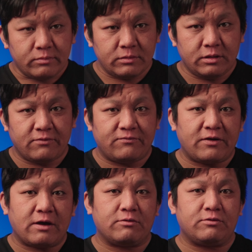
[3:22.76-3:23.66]

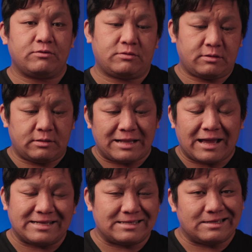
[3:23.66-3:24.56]
the
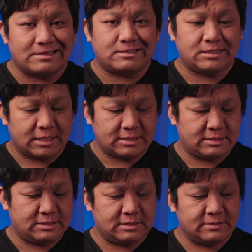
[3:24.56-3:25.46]
light is
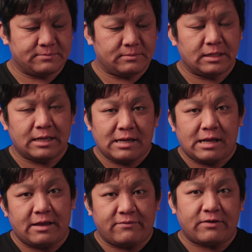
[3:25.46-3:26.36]
just
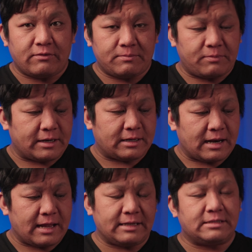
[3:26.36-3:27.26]
a very bright
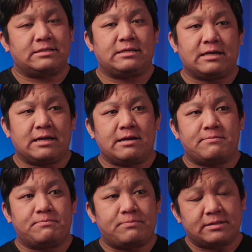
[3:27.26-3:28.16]
light,
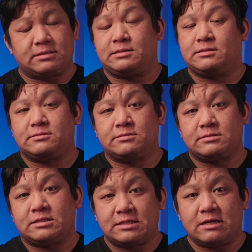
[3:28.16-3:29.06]
but
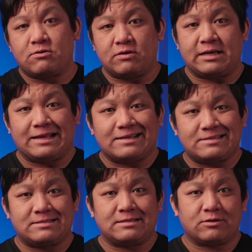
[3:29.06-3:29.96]
still it
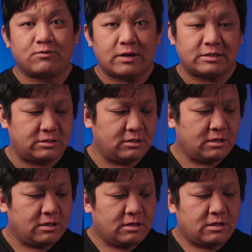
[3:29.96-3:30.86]
is quite
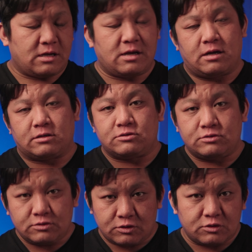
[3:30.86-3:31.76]

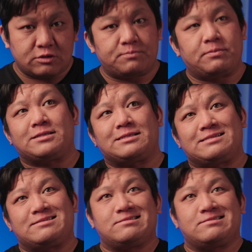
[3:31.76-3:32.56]
good, but